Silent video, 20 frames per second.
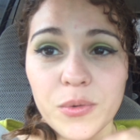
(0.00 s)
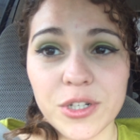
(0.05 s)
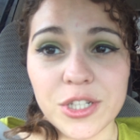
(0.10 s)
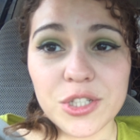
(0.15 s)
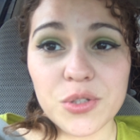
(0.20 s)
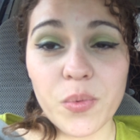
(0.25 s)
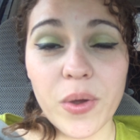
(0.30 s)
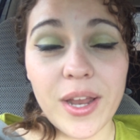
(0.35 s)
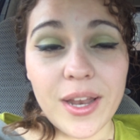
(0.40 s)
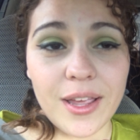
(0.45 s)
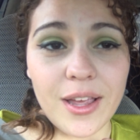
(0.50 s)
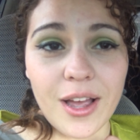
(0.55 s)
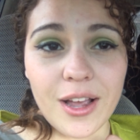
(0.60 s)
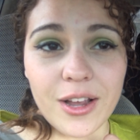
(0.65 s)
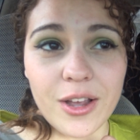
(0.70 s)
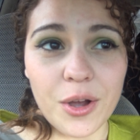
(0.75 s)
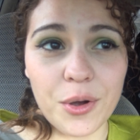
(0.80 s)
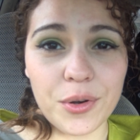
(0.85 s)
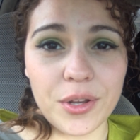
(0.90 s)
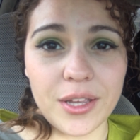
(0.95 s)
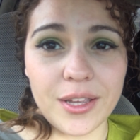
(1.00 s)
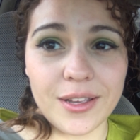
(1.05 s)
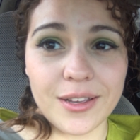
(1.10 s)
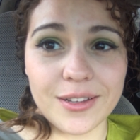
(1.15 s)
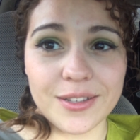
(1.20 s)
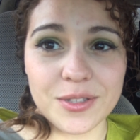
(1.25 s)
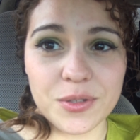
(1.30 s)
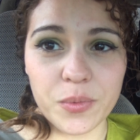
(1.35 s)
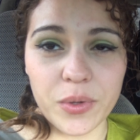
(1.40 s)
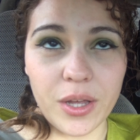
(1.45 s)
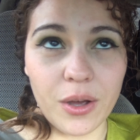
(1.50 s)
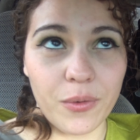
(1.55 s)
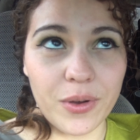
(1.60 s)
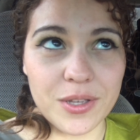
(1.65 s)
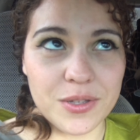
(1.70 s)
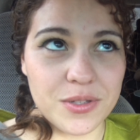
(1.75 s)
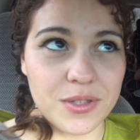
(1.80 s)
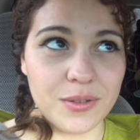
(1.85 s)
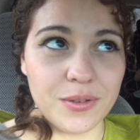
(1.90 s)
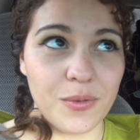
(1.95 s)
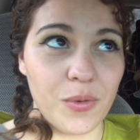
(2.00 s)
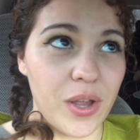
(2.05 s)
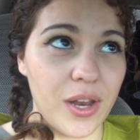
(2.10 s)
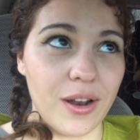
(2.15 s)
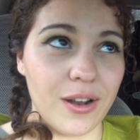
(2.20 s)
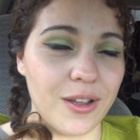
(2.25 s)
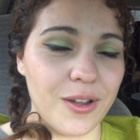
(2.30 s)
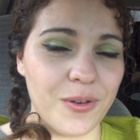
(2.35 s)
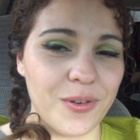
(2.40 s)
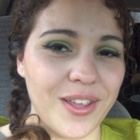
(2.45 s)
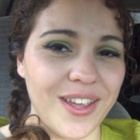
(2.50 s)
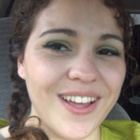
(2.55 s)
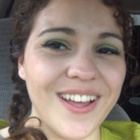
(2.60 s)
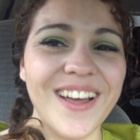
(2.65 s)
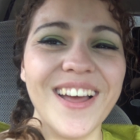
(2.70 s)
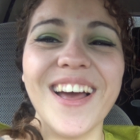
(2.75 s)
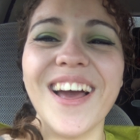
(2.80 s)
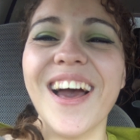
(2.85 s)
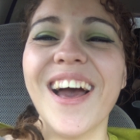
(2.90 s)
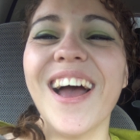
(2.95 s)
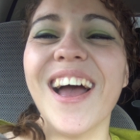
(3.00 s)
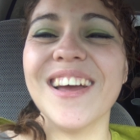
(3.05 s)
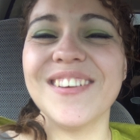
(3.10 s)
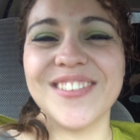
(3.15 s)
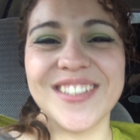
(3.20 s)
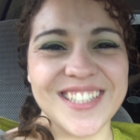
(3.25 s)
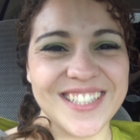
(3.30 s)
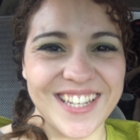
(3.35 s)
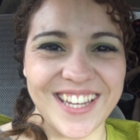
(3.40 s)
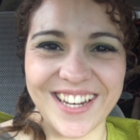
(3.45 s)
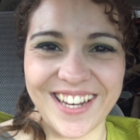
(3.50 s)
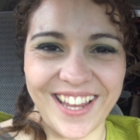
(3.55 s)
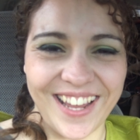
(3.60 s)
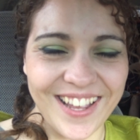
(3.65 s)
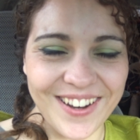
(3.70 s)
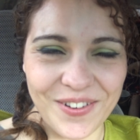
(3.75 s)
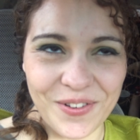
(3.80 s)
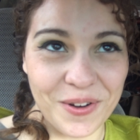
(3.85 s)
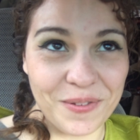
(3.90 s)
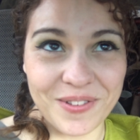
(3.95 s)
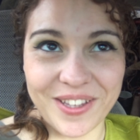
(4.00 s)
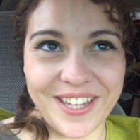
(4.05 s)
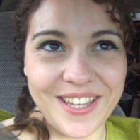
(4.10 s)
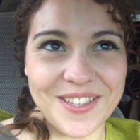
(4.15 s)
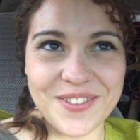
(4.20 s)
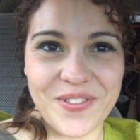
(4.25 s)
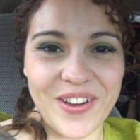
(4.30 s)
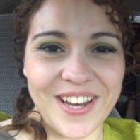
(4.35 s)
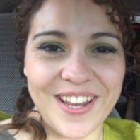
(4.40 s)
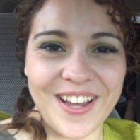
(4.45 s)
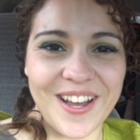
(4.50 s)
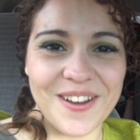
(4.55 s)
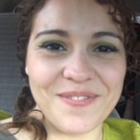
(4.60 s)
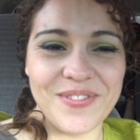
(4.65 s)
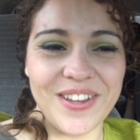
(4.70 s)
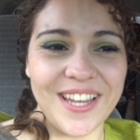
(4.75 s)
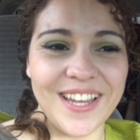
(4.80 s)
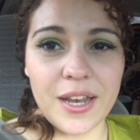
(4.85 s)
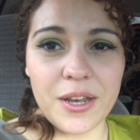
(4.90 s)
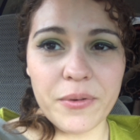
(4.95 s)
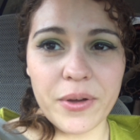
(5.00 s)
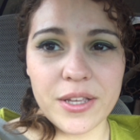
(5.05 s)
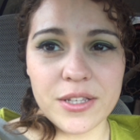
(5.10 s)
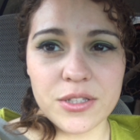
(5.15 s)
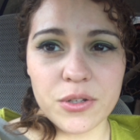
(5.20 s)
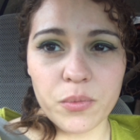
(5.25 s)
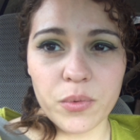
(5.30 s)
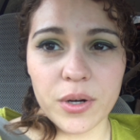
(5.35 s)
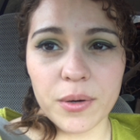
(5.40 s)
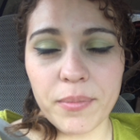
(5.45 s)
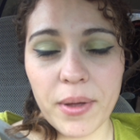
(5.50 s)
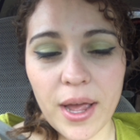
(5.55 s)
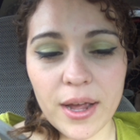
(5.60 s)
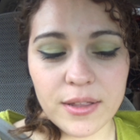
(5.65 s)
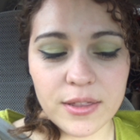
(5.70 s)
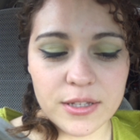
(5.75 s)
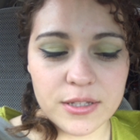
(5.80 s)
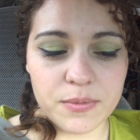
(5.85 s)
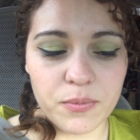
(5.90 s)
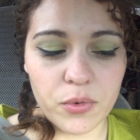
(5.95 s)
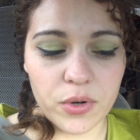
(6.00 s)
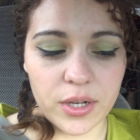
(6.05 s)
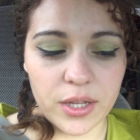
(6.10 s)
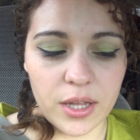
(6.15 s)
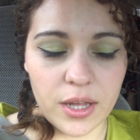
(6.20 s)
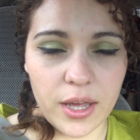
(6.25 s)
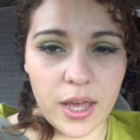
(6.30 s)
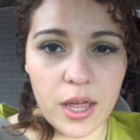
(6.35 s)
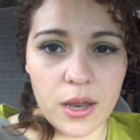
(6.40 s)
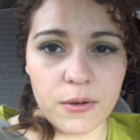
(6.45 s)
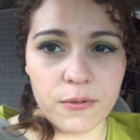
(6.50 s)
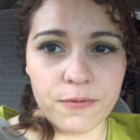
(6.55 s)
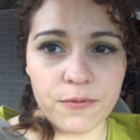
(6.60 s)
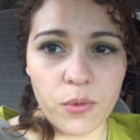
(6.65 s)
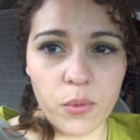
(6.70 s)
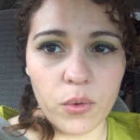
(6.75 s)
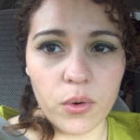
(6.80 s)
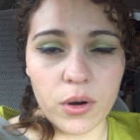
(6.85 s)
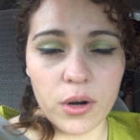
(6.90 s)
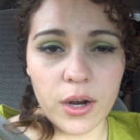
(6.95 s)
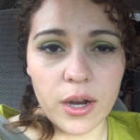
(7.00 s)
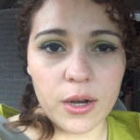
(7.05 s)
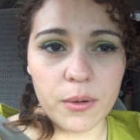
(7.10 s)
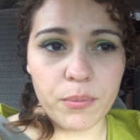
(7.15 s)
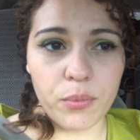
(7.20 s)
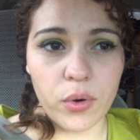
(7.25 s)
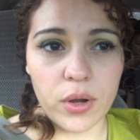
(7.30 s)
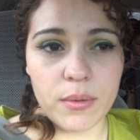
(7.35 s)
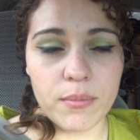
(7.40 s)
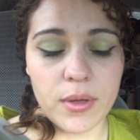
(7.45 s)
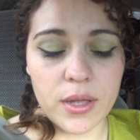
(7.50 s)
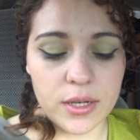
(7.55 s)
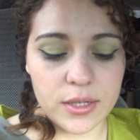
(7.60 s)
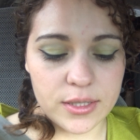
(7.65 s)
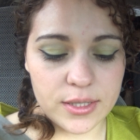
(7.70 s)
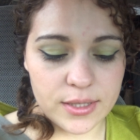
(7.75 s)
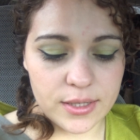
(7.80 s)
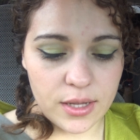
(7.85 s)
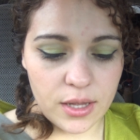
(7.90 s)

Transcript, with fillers: we're just waiting on Cody because we always wait on Cody. Just kidding. Normally he's waiting on me. Anyway, so we're back this morning again for an appointment